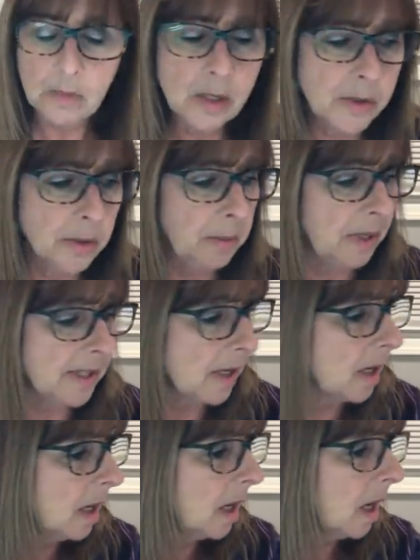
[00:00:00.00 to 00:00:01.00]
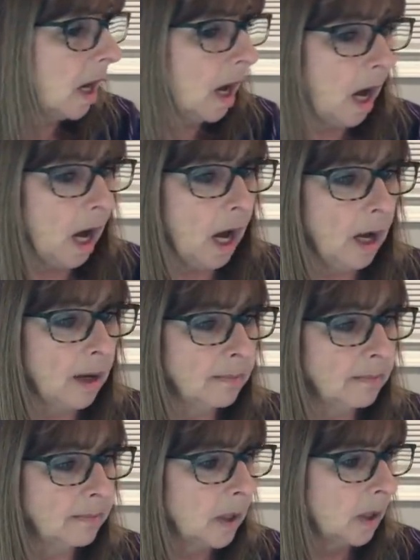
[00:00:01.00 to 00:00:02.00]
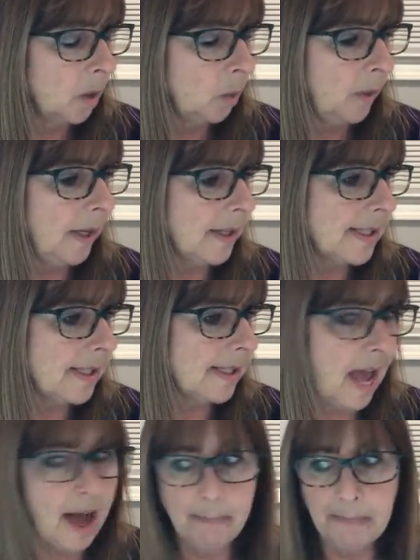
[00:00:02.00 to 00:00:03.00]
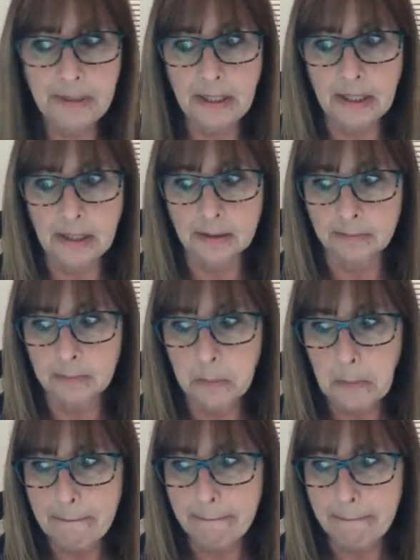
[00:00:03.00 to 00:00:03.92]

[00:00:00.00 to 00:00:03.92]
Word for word: So anyways, um, what else is happening?